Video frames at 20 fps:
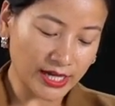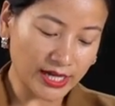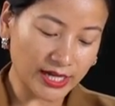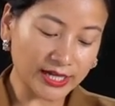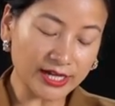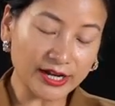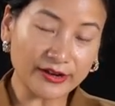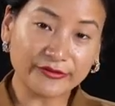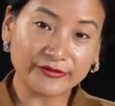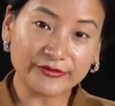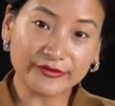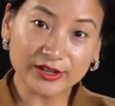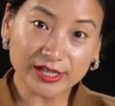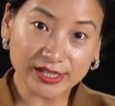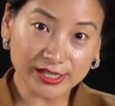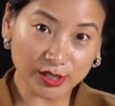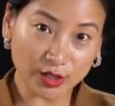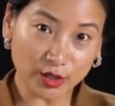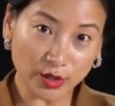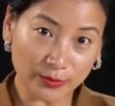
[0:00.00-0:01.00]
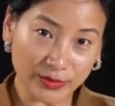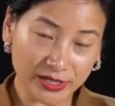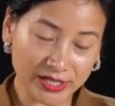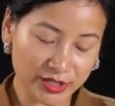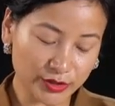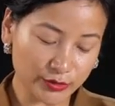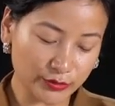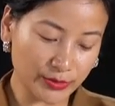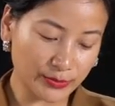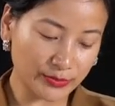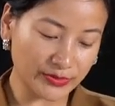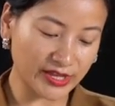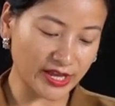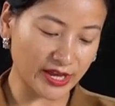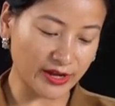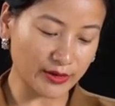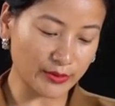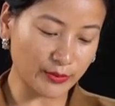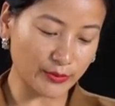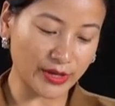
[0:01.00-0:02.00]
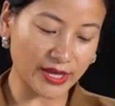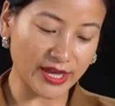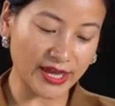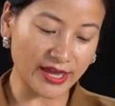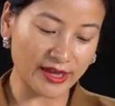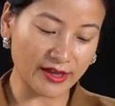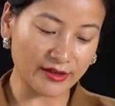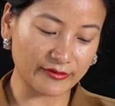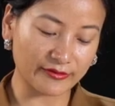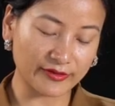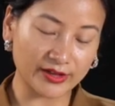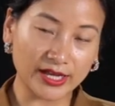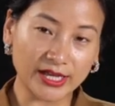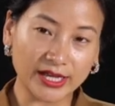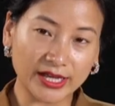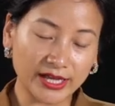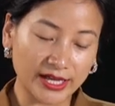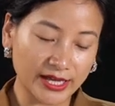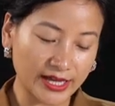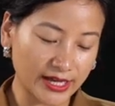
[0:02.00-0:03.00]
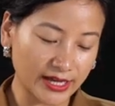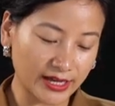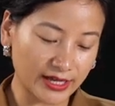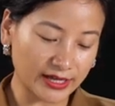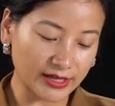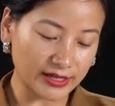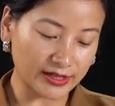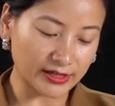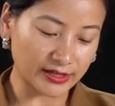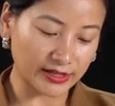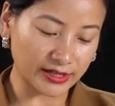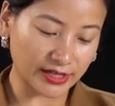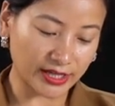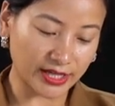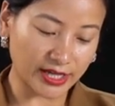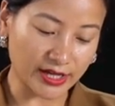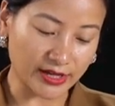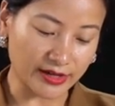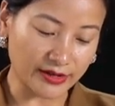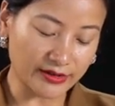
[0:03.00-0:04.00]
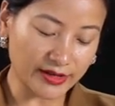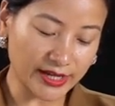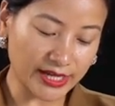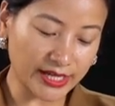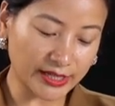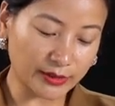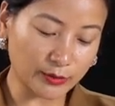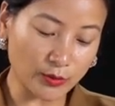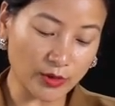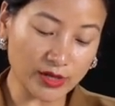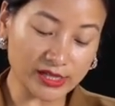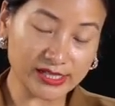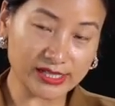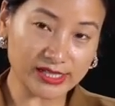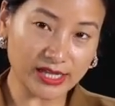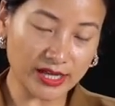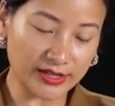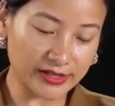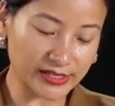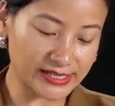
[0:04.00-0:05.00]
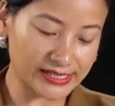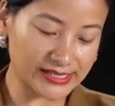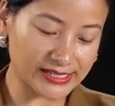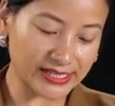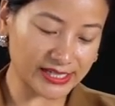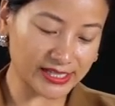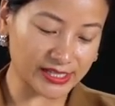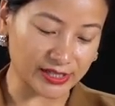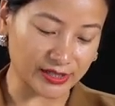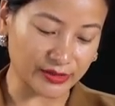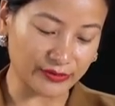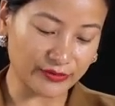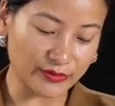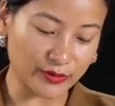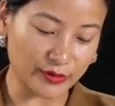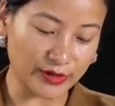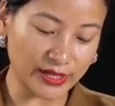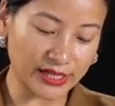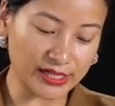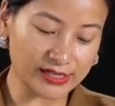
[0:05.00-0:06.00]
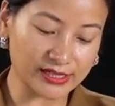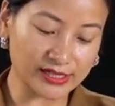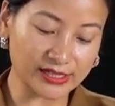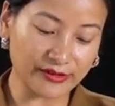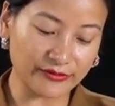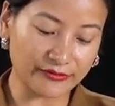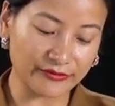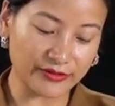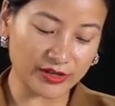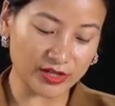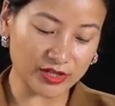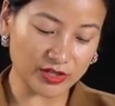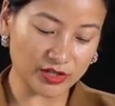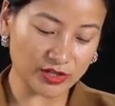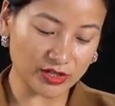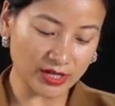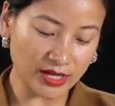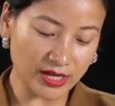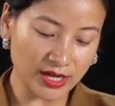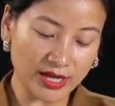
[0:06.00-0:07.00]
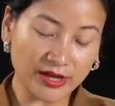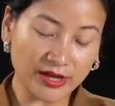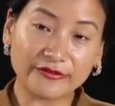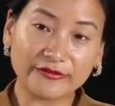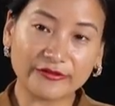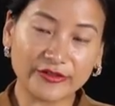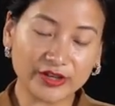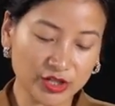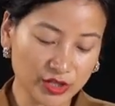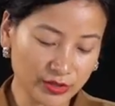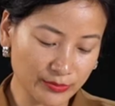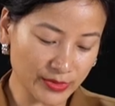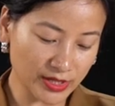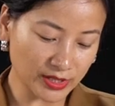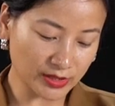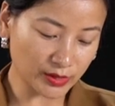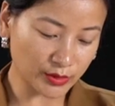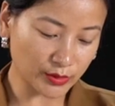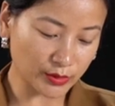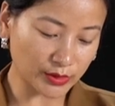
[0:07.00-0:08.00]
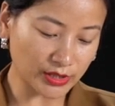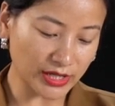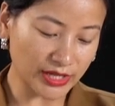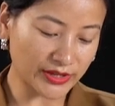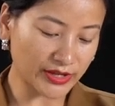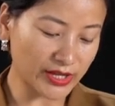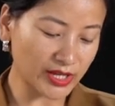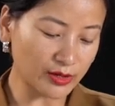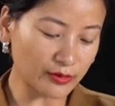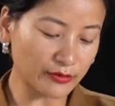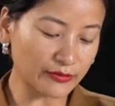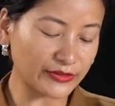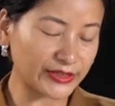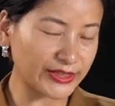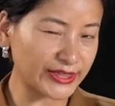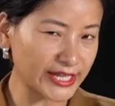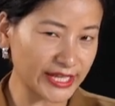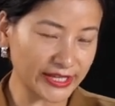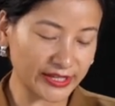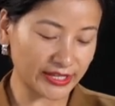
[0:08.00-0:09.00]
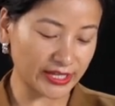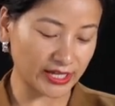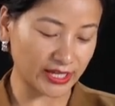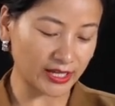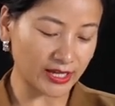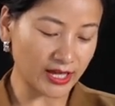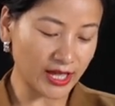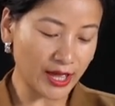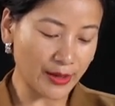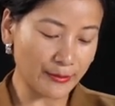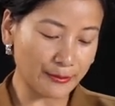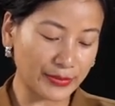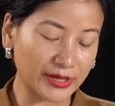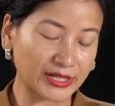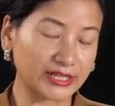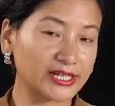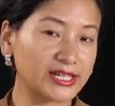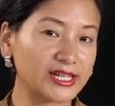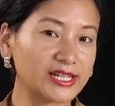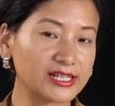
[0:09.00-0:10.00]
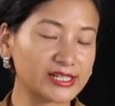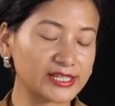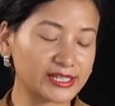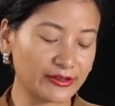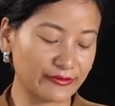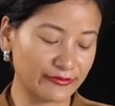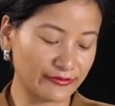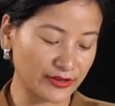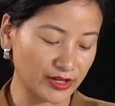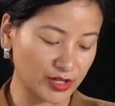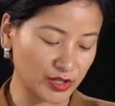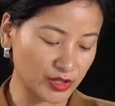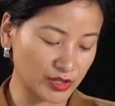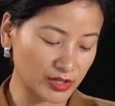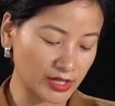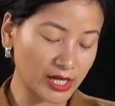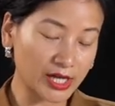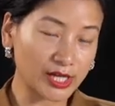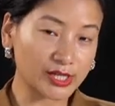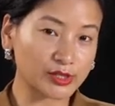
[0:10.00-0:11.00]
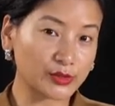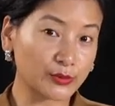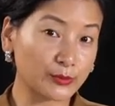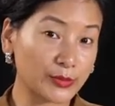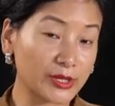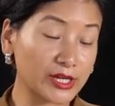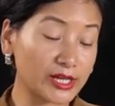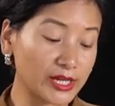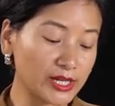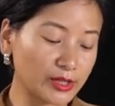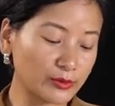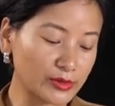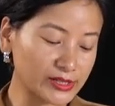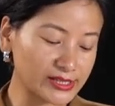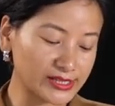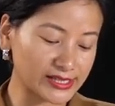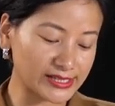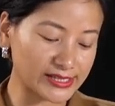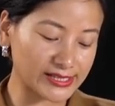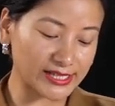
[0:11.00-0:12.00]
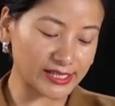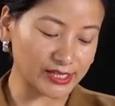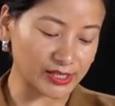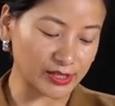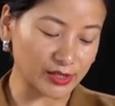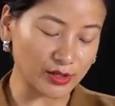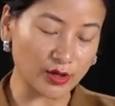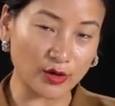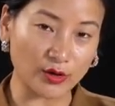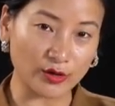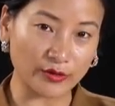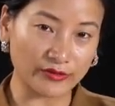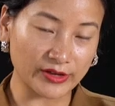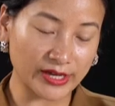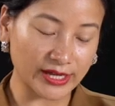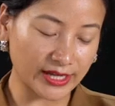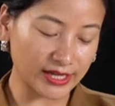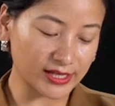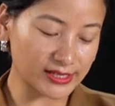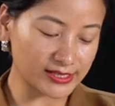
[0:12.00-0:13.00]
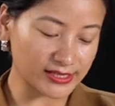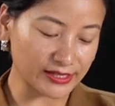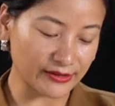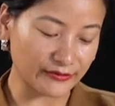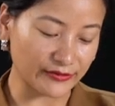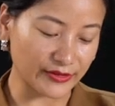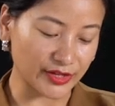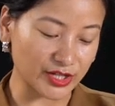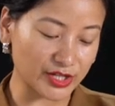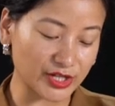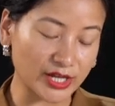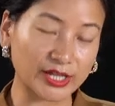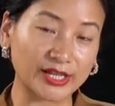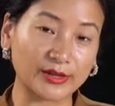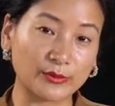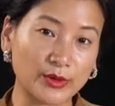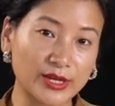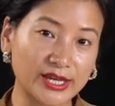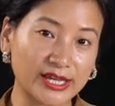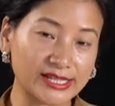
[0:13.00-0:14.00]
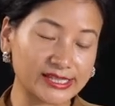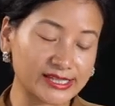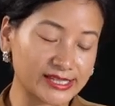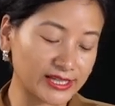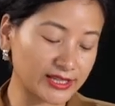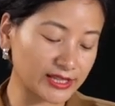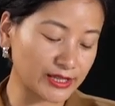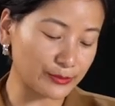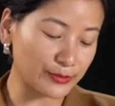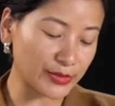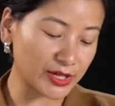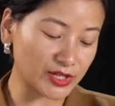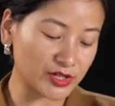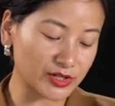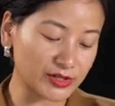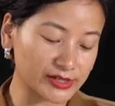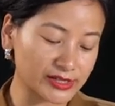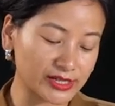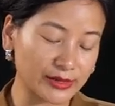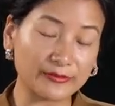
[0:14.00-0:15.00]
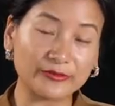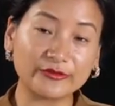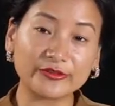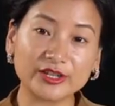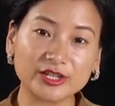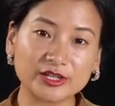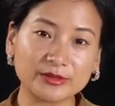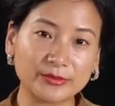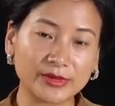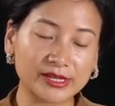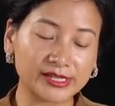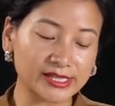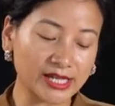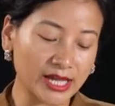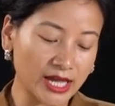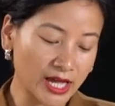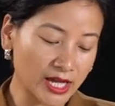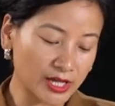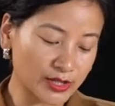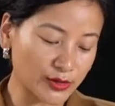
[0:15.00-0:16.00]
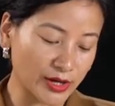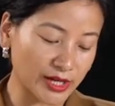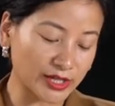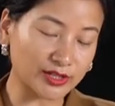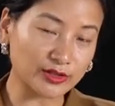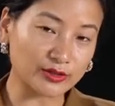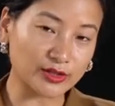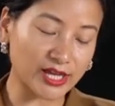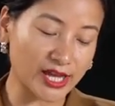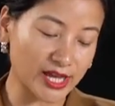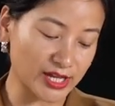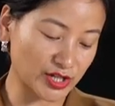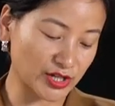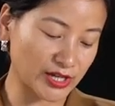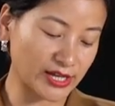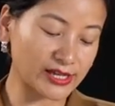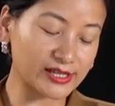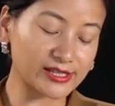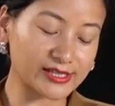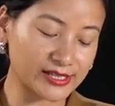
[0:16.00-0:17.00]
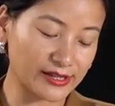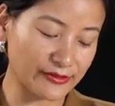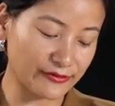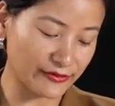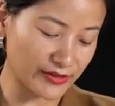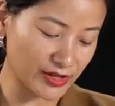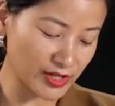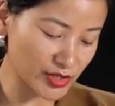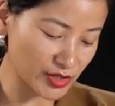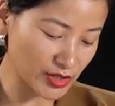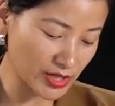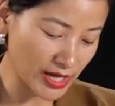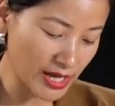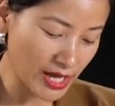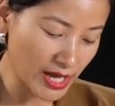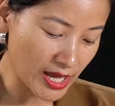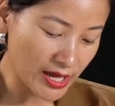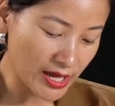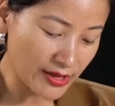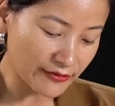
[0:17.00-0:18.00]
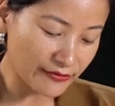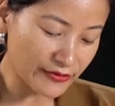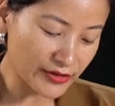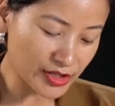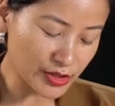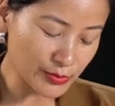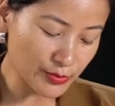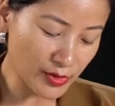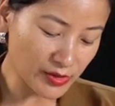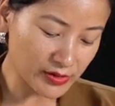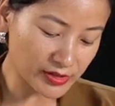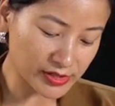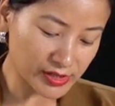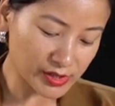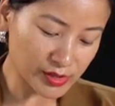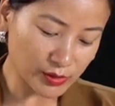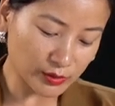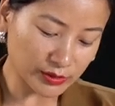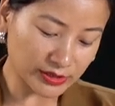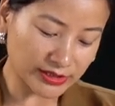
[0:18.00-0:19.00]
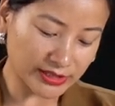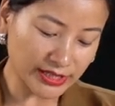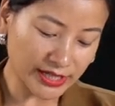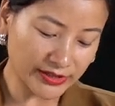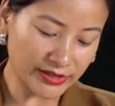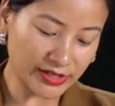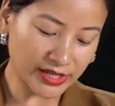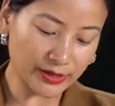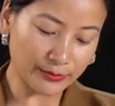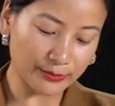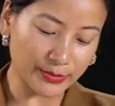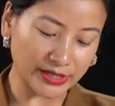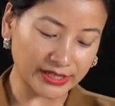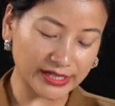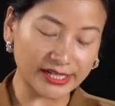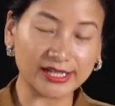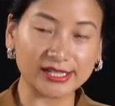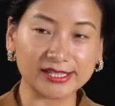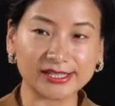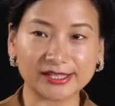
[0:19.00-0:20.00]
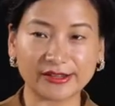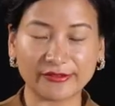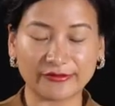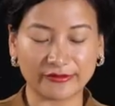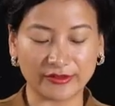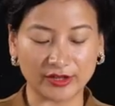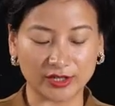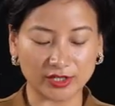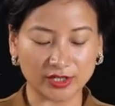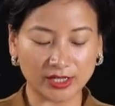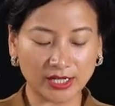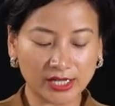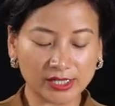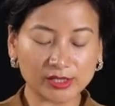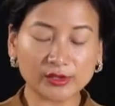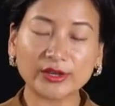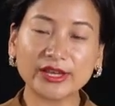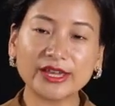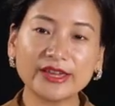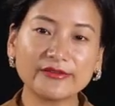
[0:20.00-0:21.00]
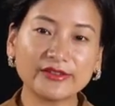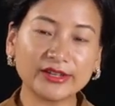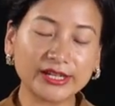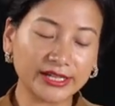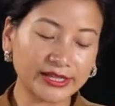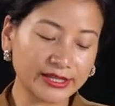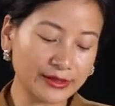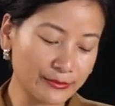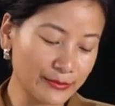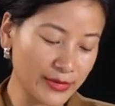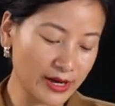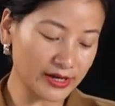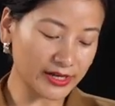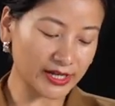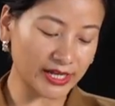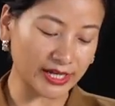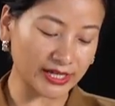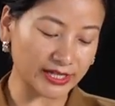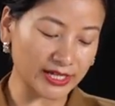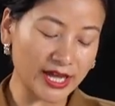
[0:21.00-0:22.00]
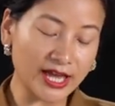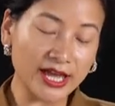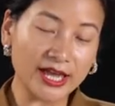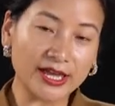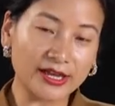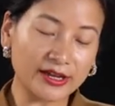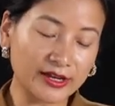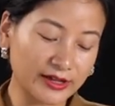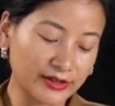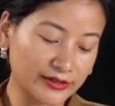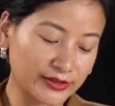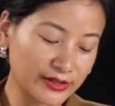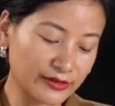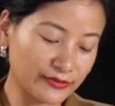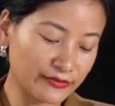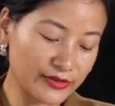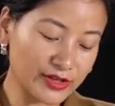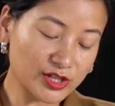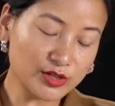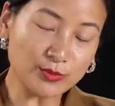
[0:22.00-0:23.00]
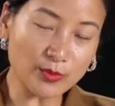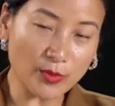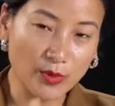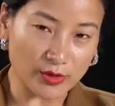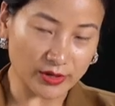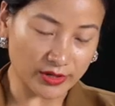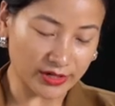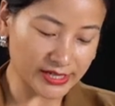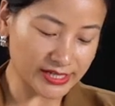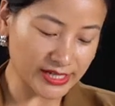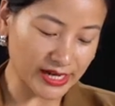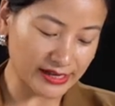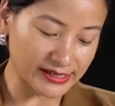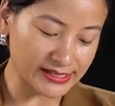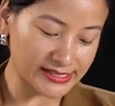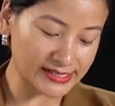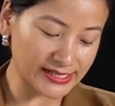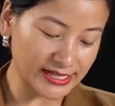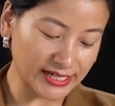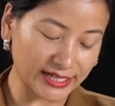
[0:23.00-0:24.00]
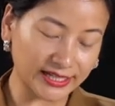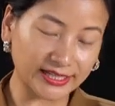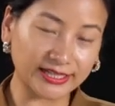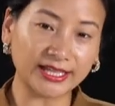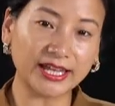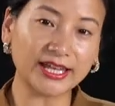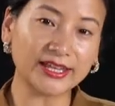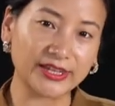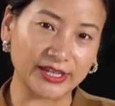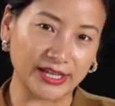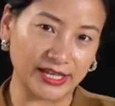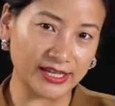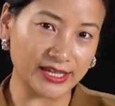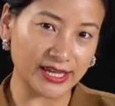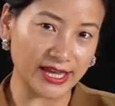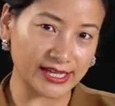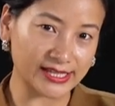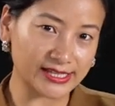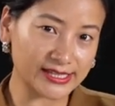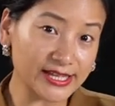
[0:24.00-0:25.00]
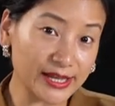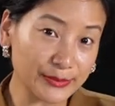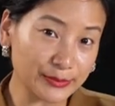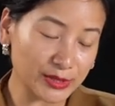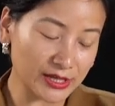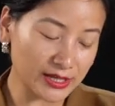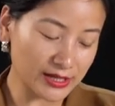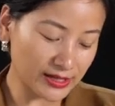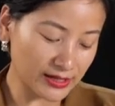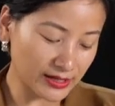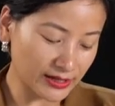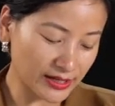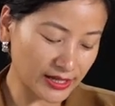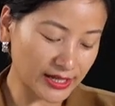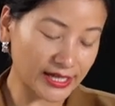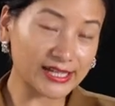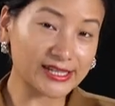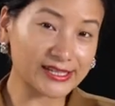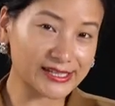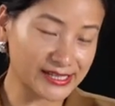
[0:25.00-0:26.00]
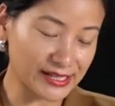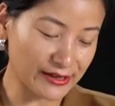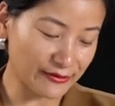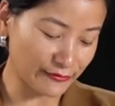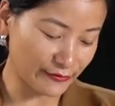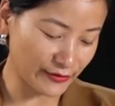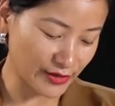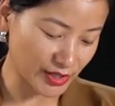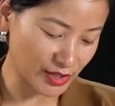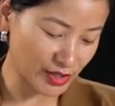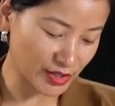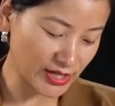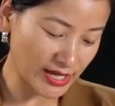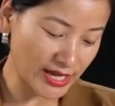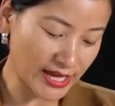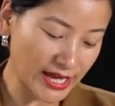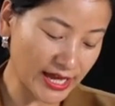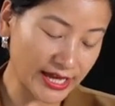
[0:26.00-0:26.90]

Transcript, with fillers: In our first comic strip there, we have here, it was the season for Hilsa fish Fishermen could think of nothing but Hilsa fish. So be, it was the season of Hilsa fish. And we can see in the picture some fishermen trying to catch Hilsa fish fishmongers sold nothing but Hilsa fish. So even in the market, uh, the fishmongers are selling nothing except Hilsa fish.